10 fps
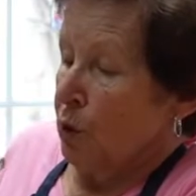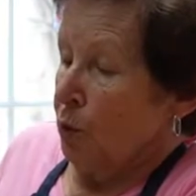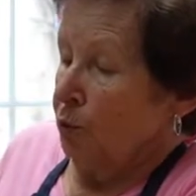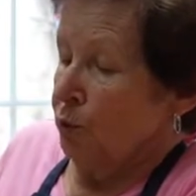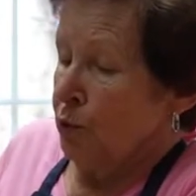
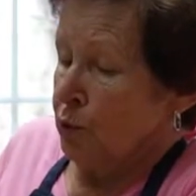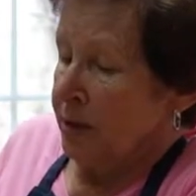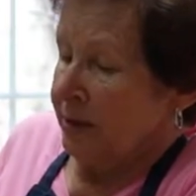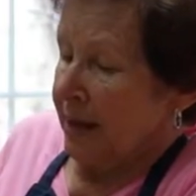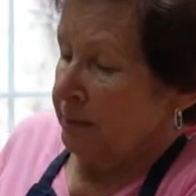
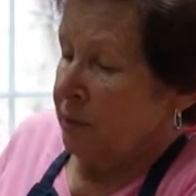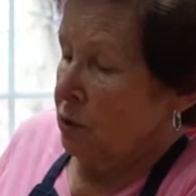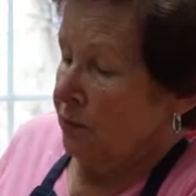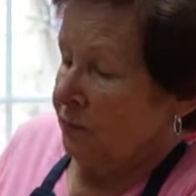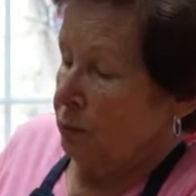ruin that
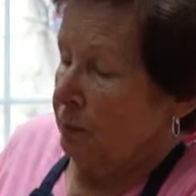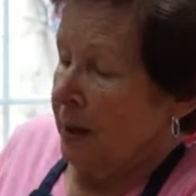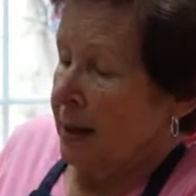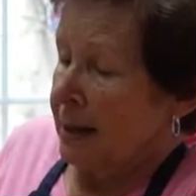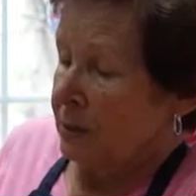beautiful
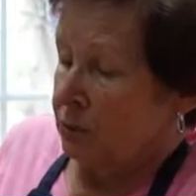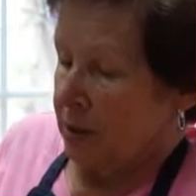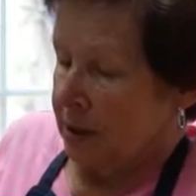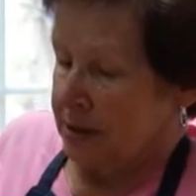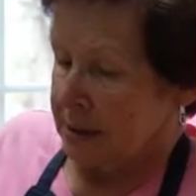pie
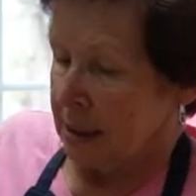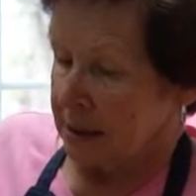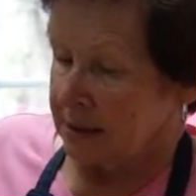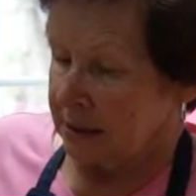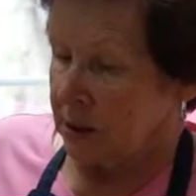crust
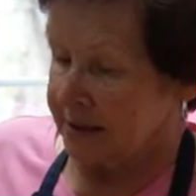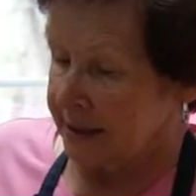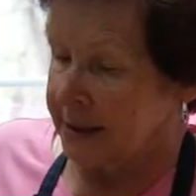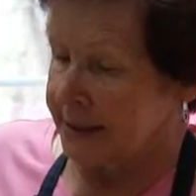because it is